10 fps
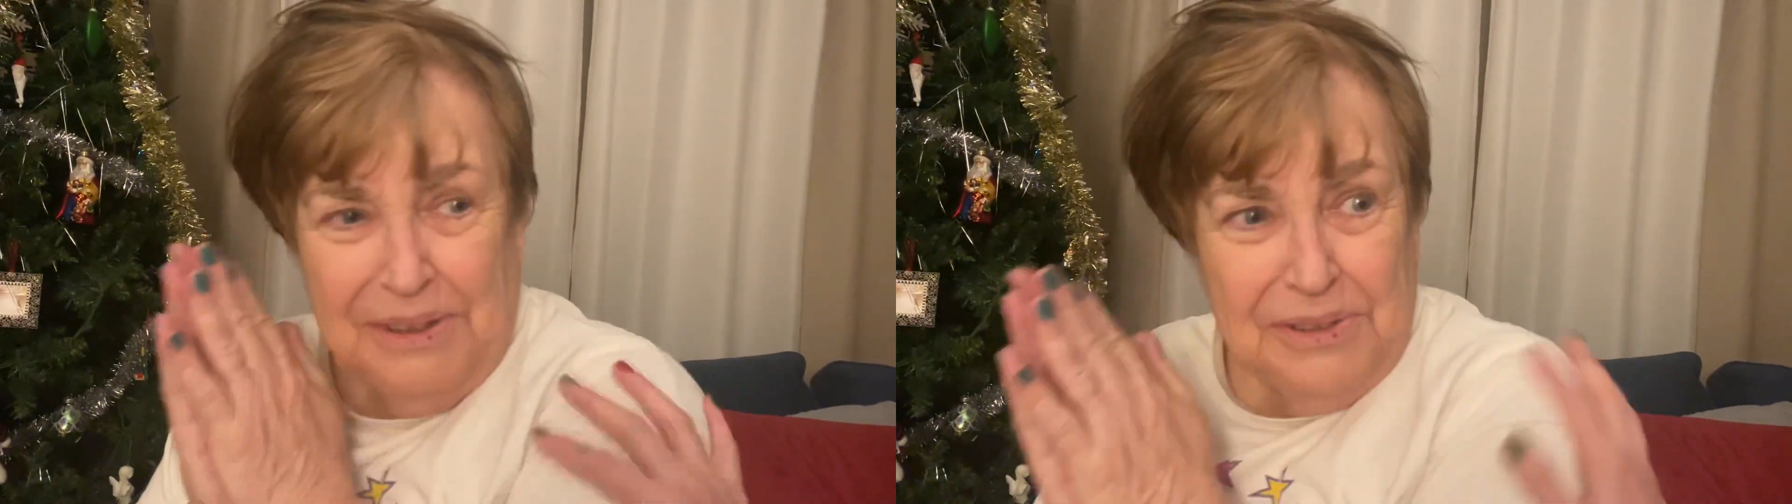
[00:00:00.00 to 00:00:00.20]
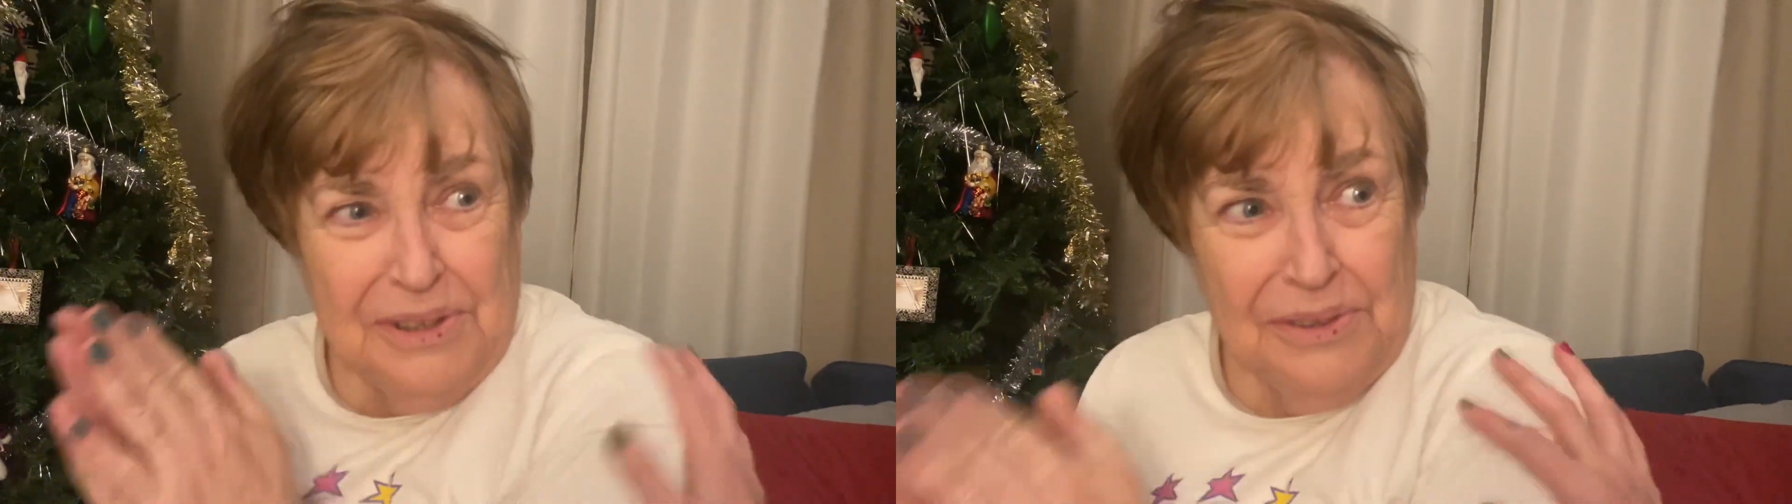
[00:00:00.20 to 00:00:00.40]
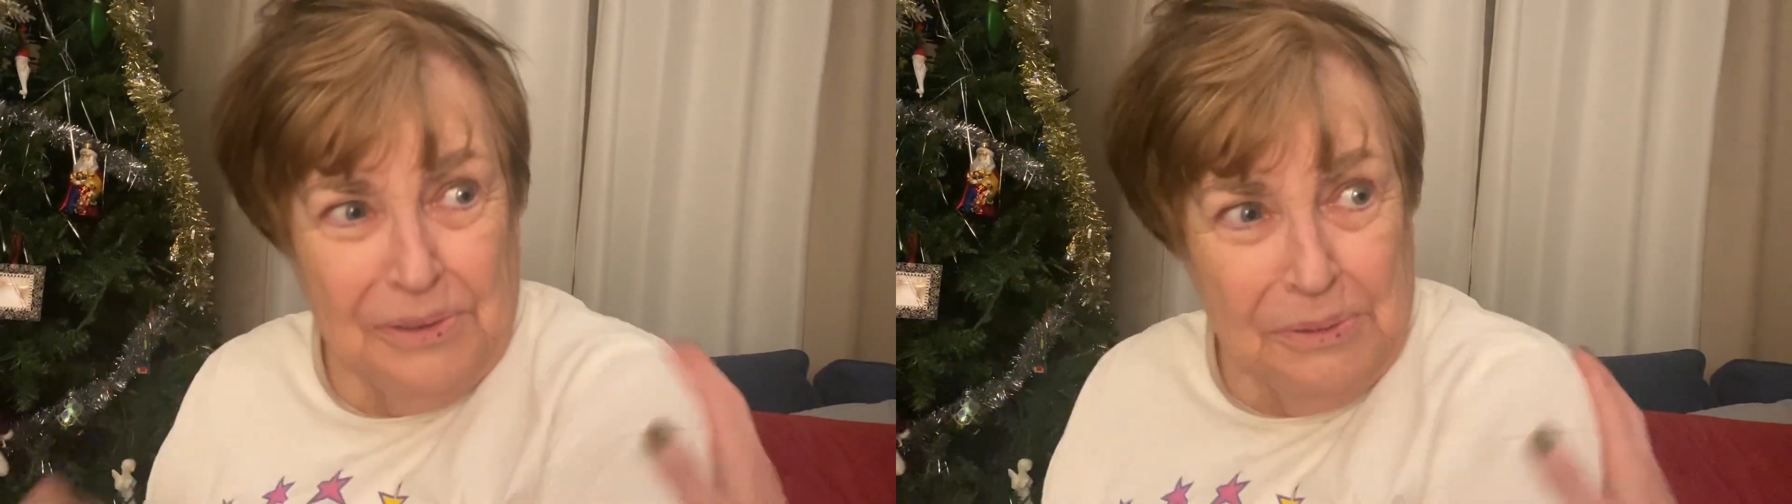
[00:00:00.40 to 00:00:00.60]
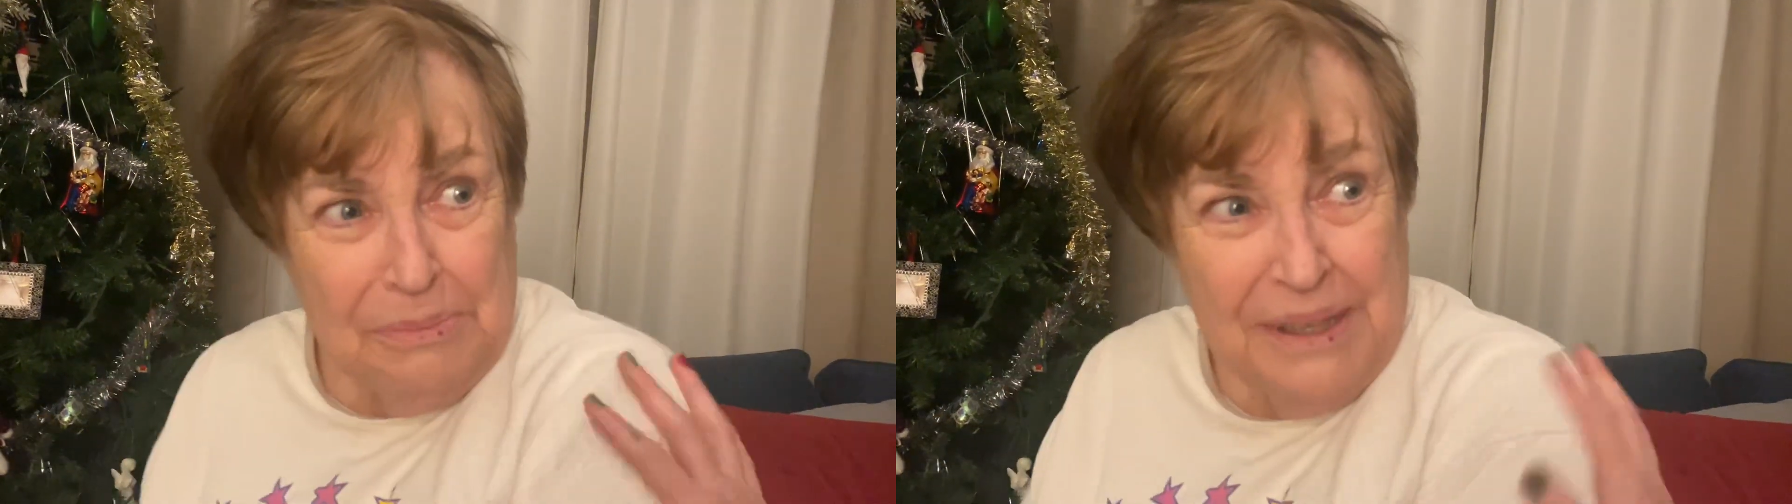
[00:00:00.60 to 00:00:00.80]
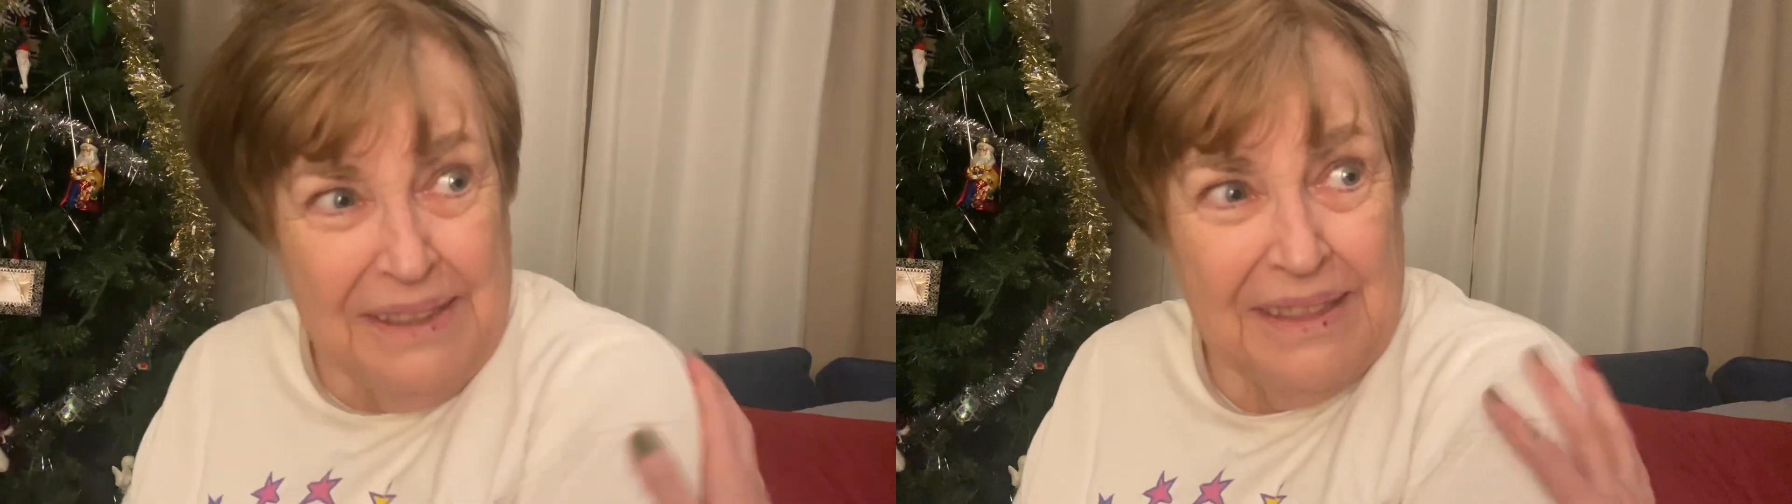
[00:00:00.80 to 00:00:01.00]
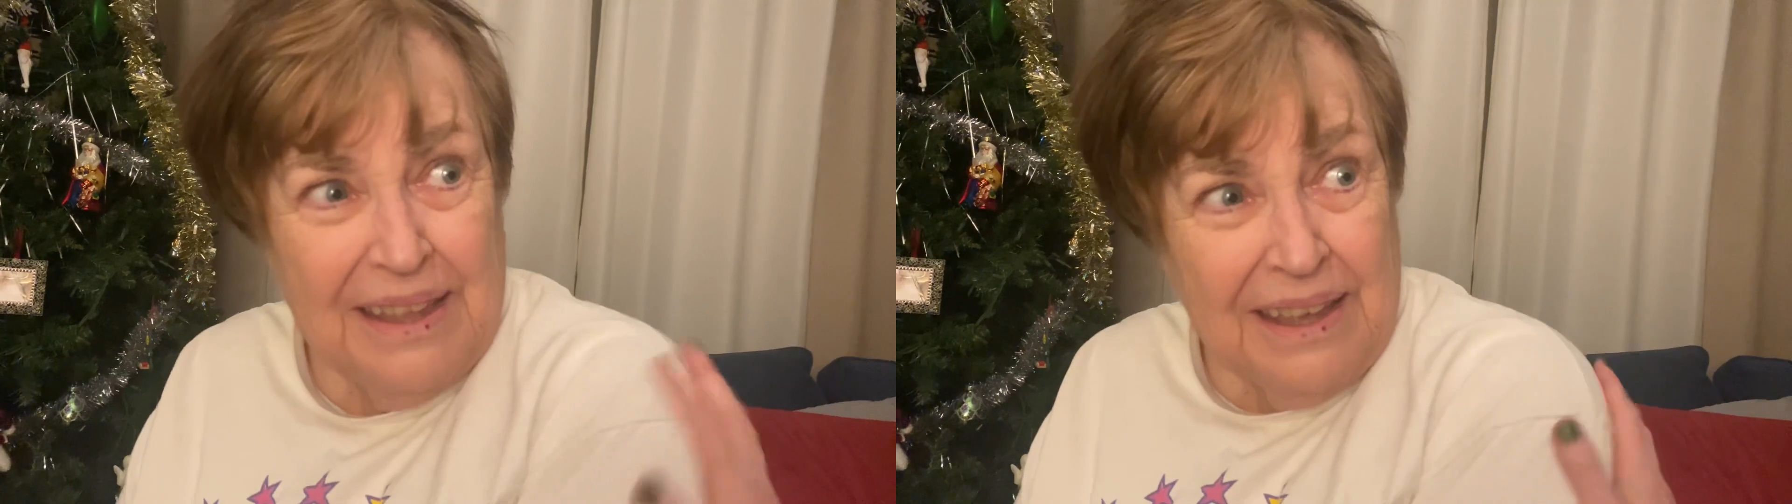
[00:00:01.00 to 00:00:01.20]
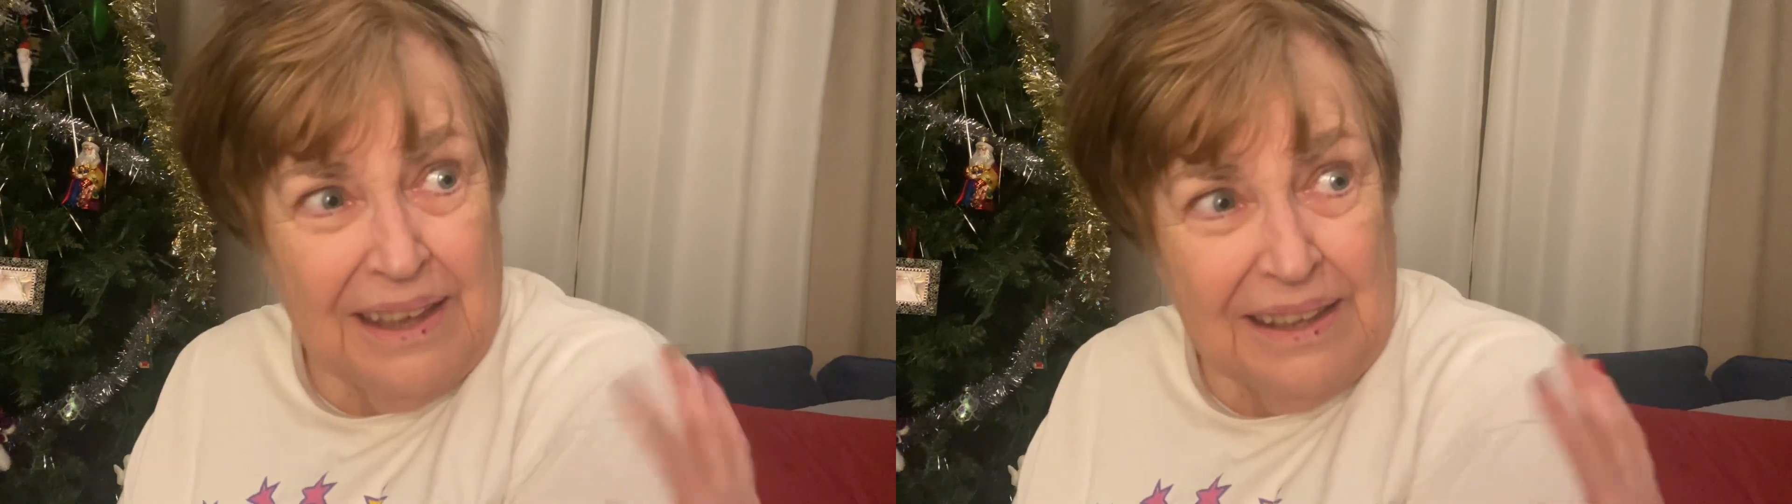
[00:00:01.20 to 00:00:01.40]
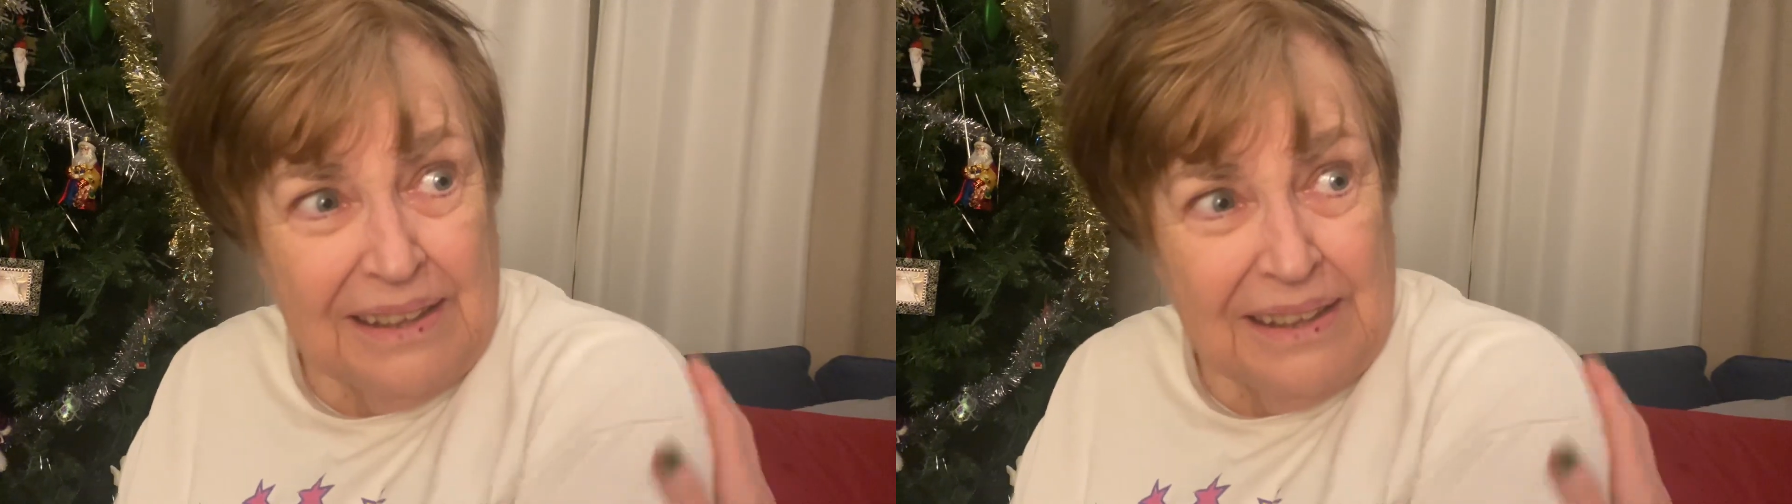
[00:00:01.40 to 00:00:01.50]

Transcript: told me that.